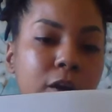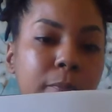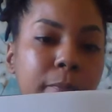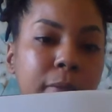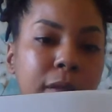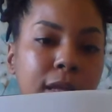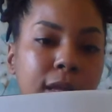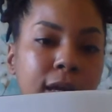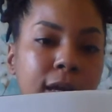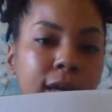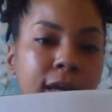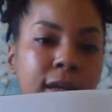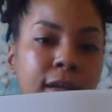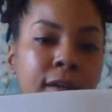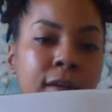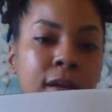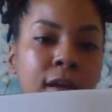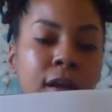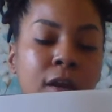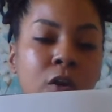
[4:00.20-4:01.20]
blood,
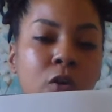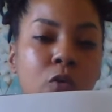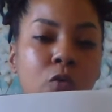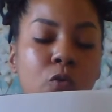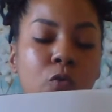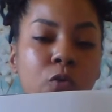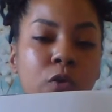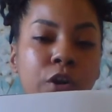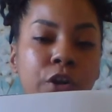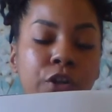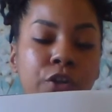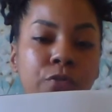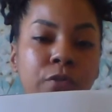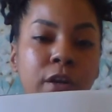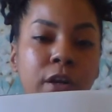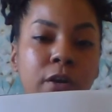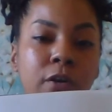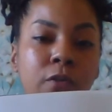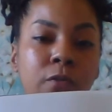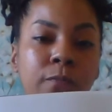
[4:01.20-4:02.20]
or
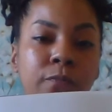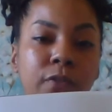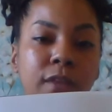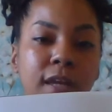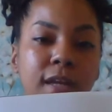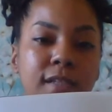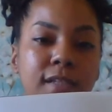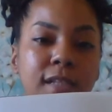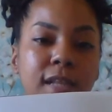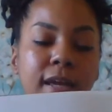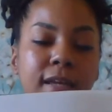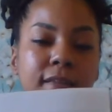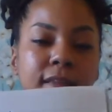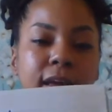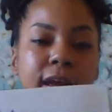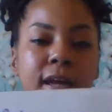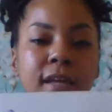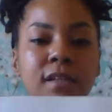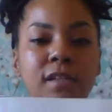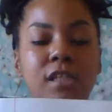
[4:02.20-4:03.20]
things like
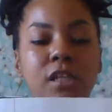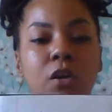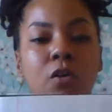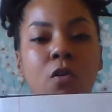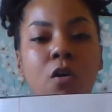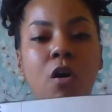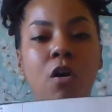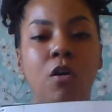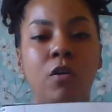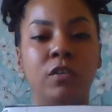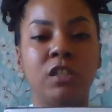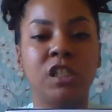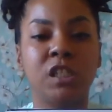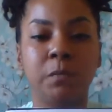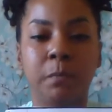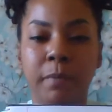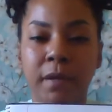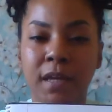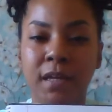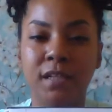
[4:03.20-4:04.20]
that. So all
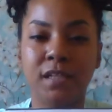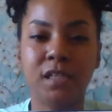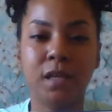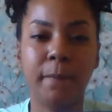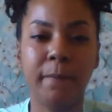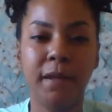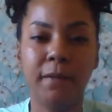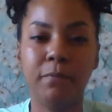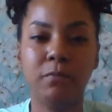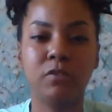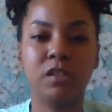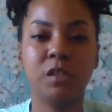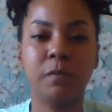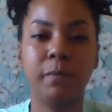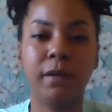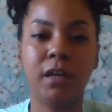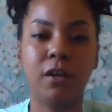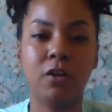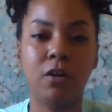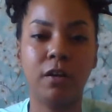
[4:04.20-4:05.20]
spit, some people
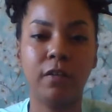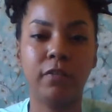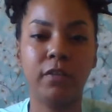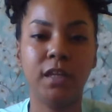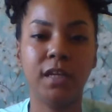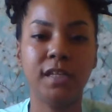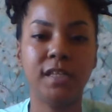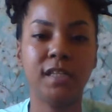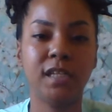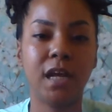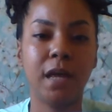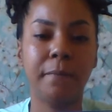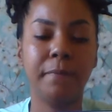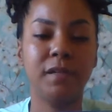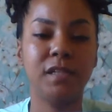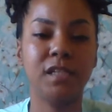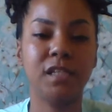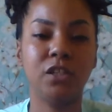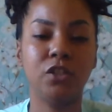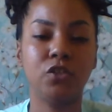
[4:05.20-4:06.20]
spit on these type of
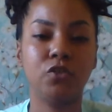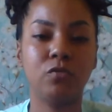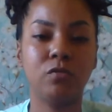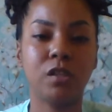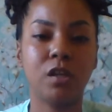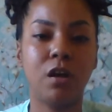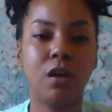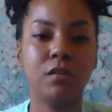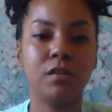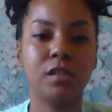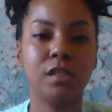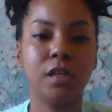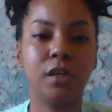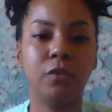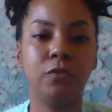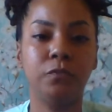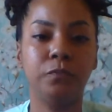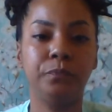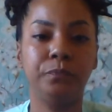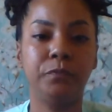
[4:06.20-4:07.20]
sigils
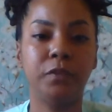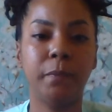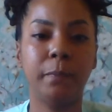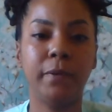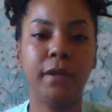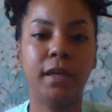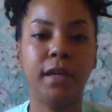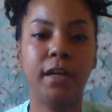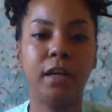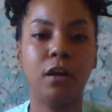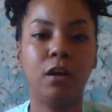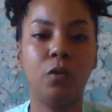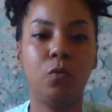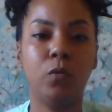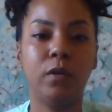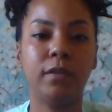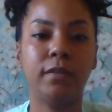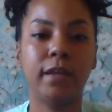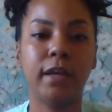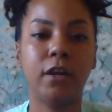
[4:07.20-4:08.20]
also, depending on
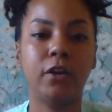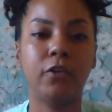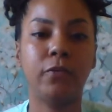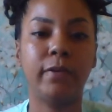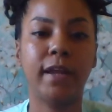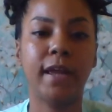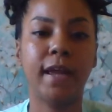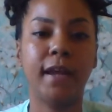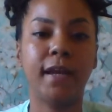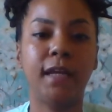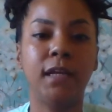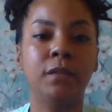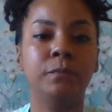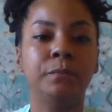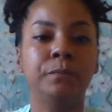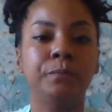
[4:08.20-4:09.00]
what they're creating.